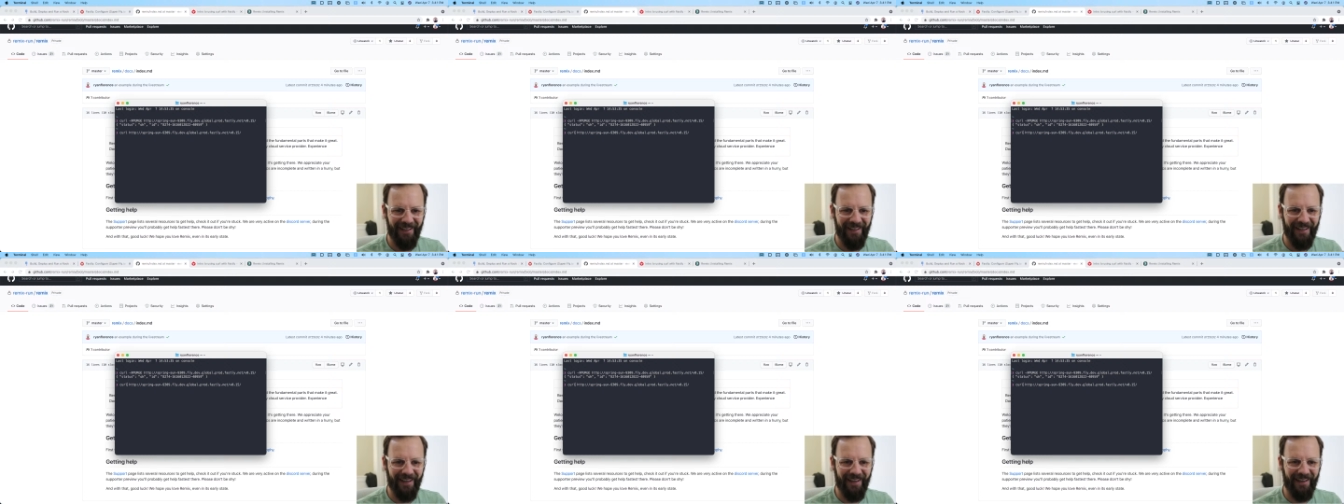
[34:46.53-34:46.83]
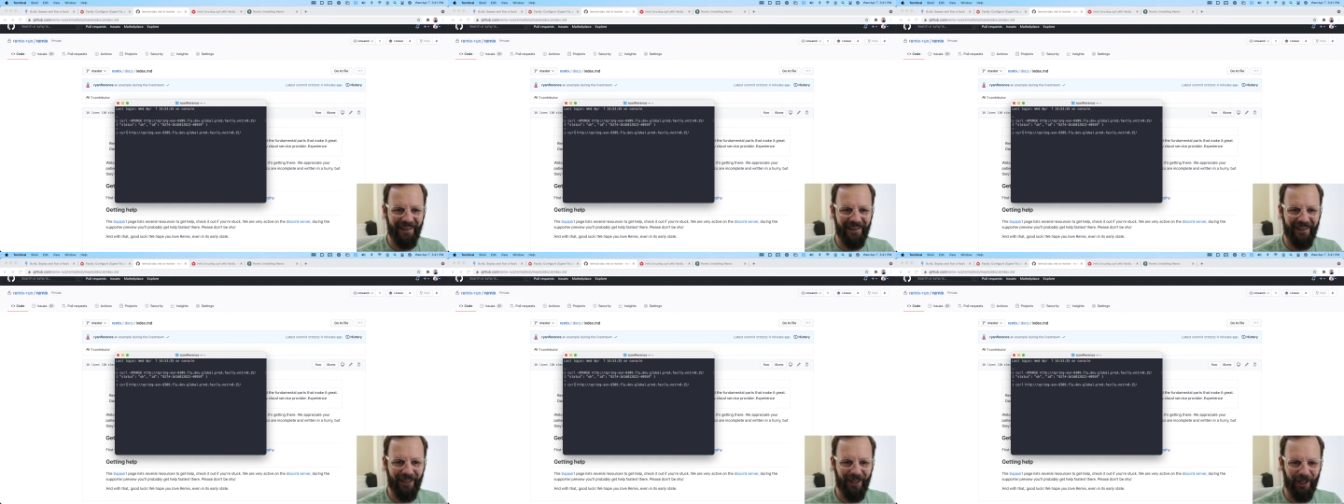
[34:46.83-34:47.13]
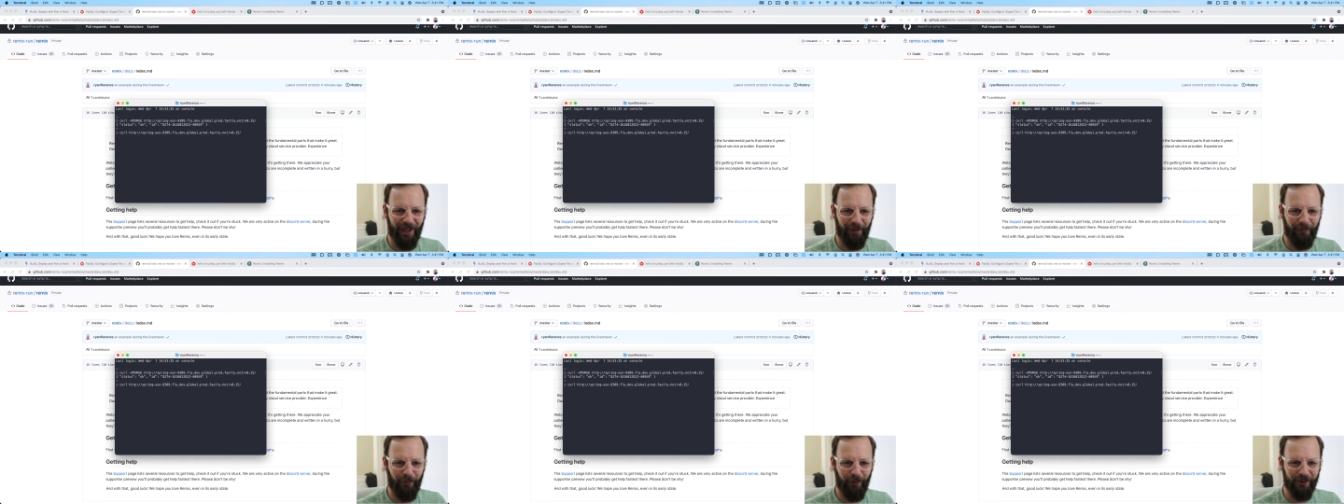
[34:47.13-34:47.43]

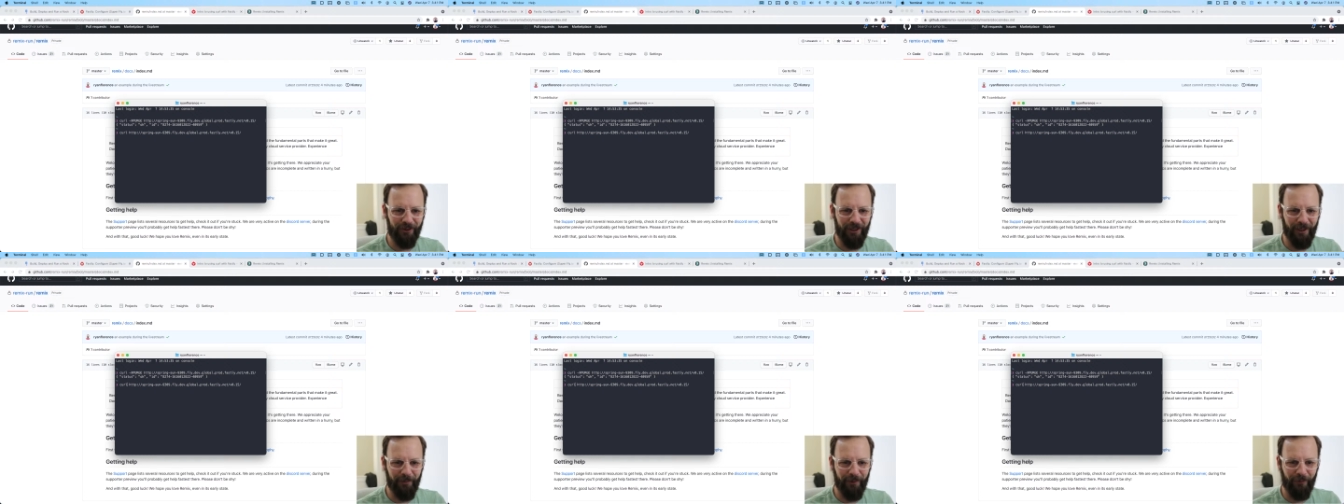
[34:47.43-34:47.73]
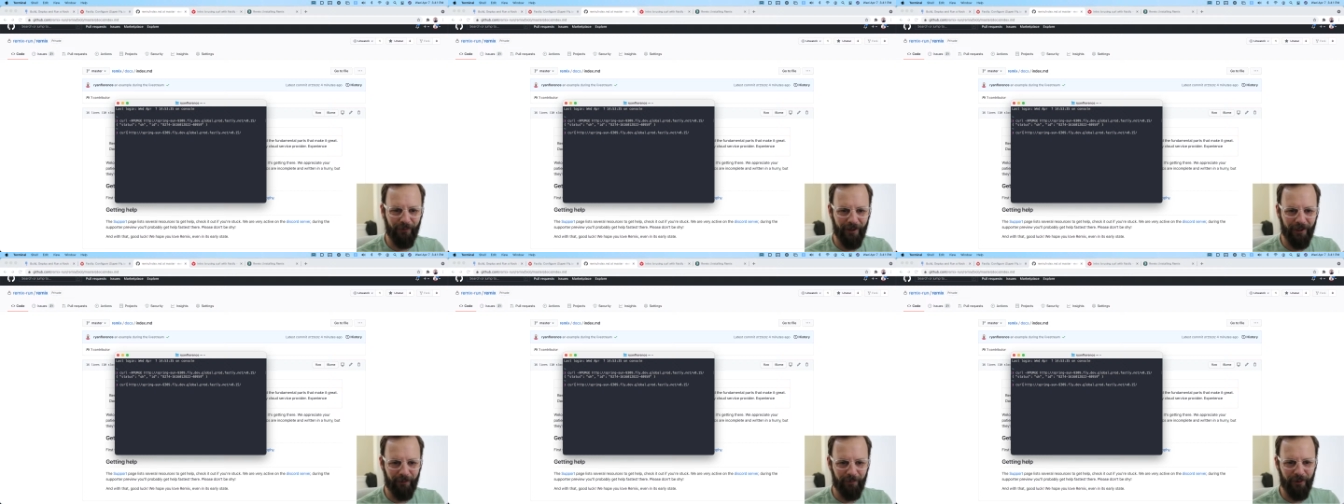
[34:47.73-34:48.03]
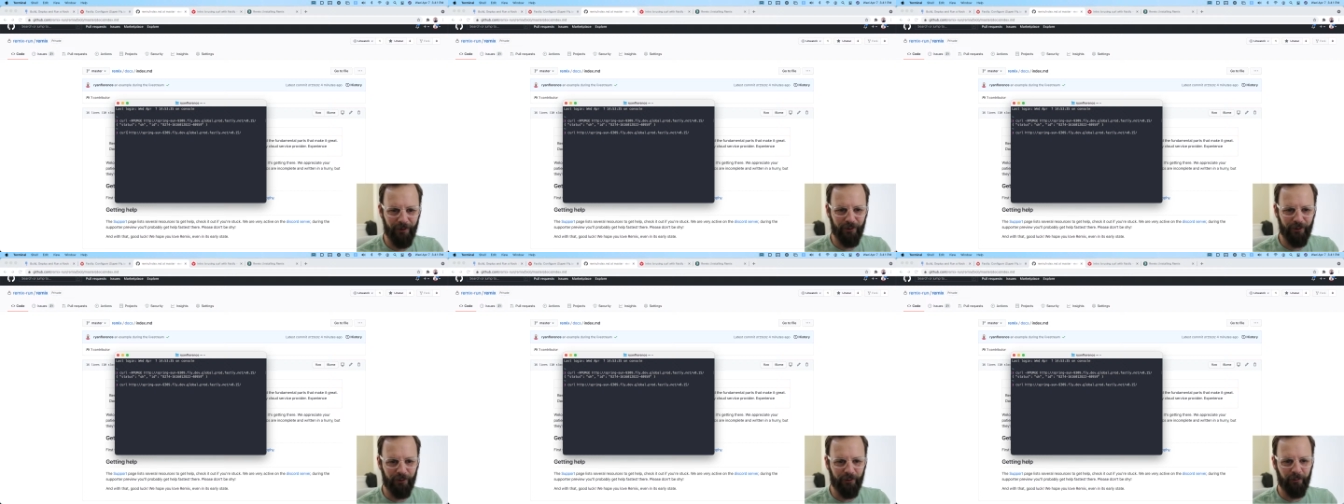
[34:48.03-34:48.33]
What's stopping random
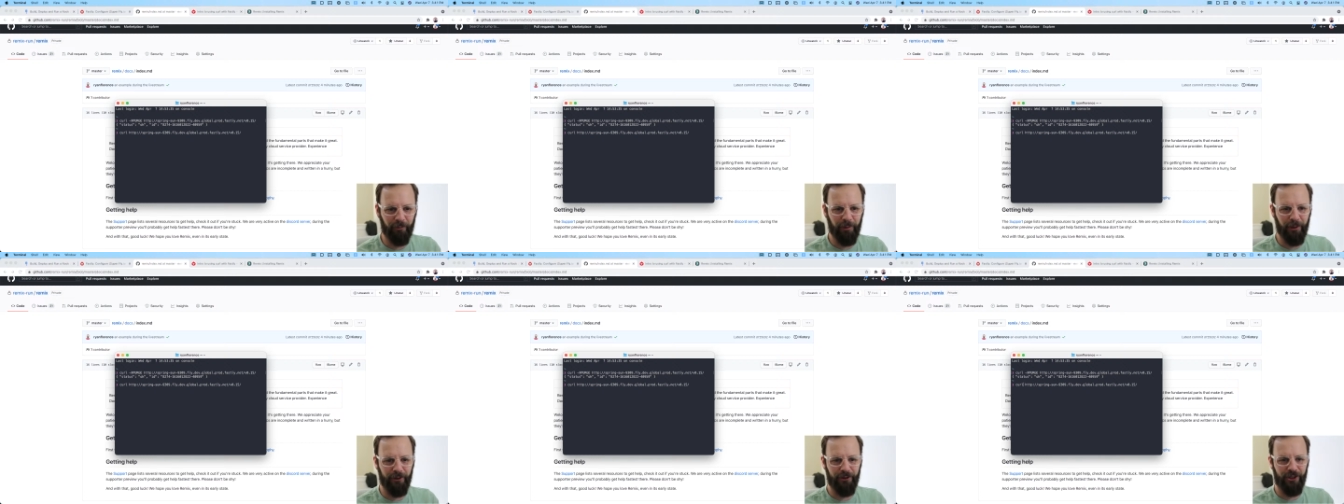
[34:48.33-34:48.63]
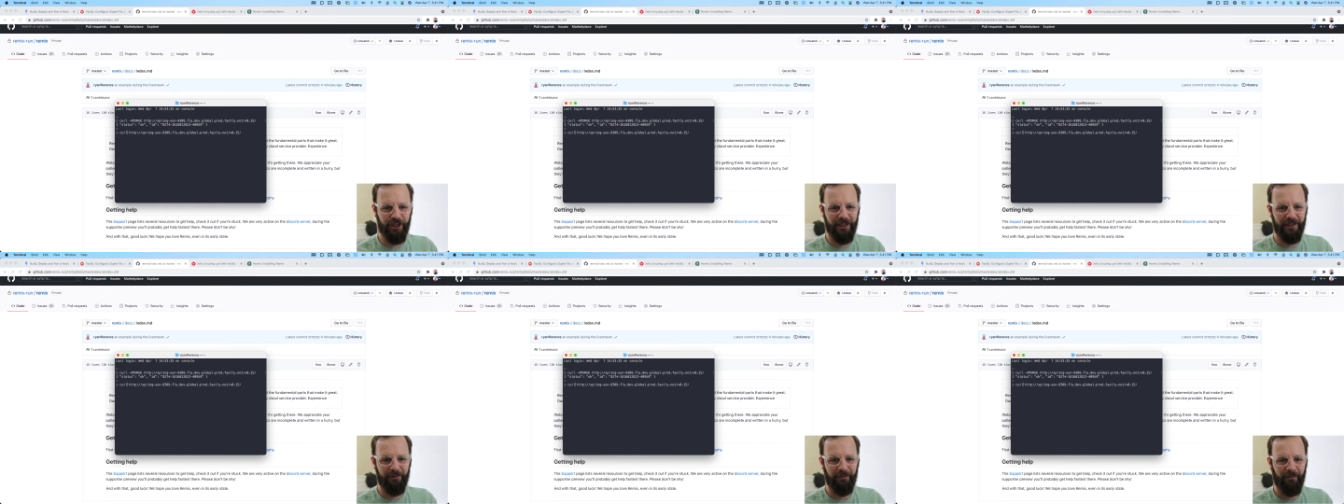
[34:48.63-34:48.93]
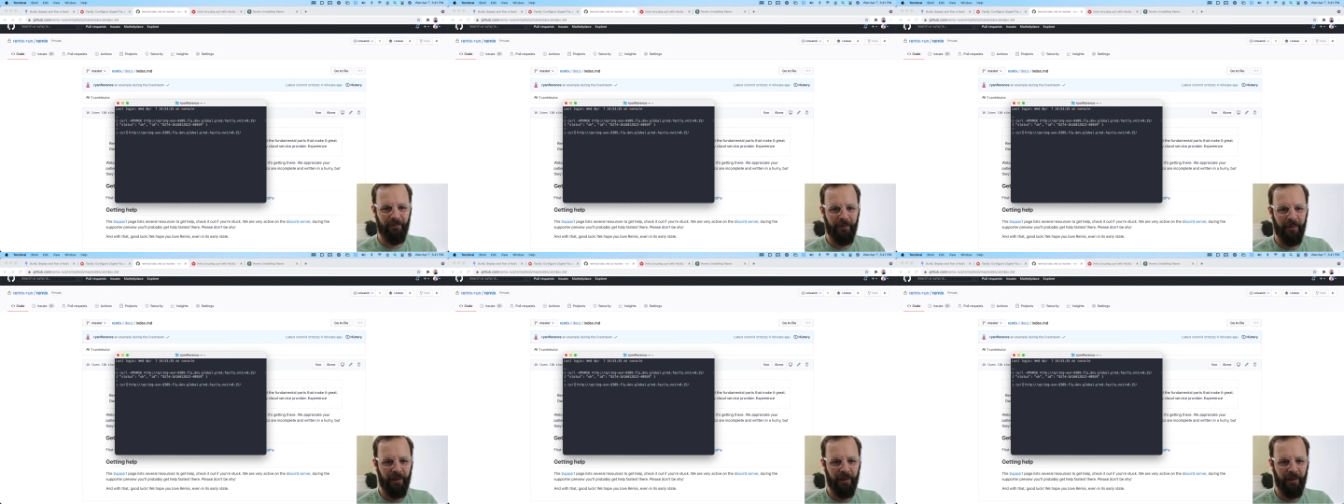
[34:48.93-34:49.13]
users from purging?